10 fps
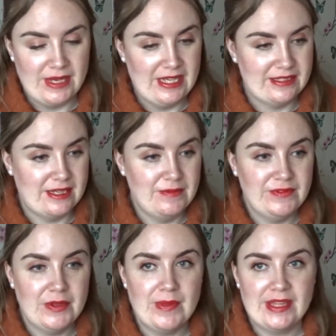As I'm
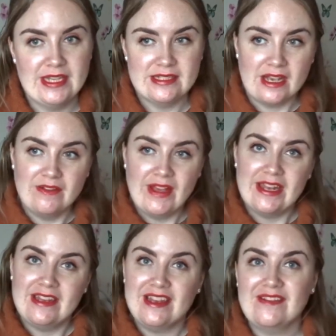filming this, I've had
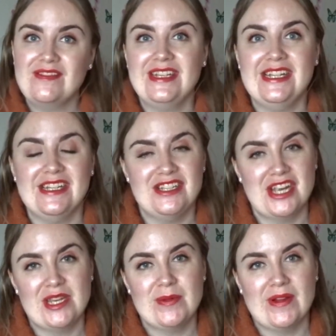a lovely
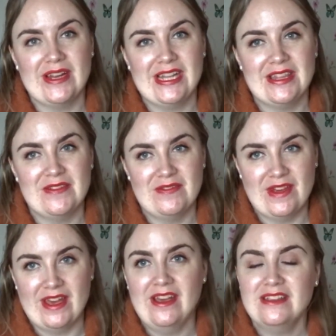January the
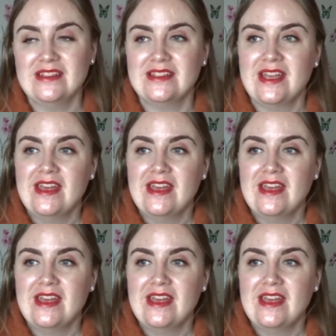1st.